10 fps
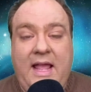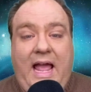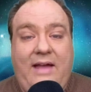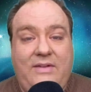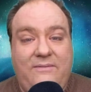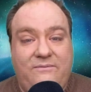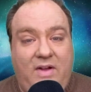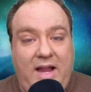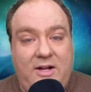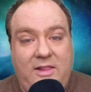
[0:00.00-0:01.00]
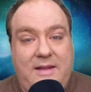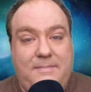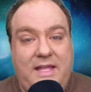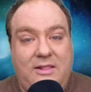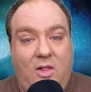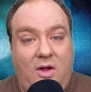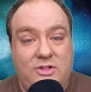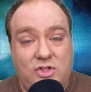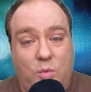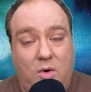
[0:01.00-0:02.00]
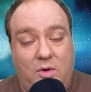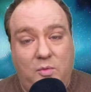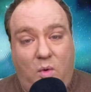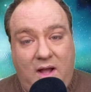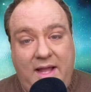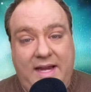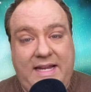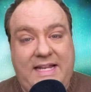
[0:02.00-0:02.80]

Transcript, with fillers: having finally been launched worldwide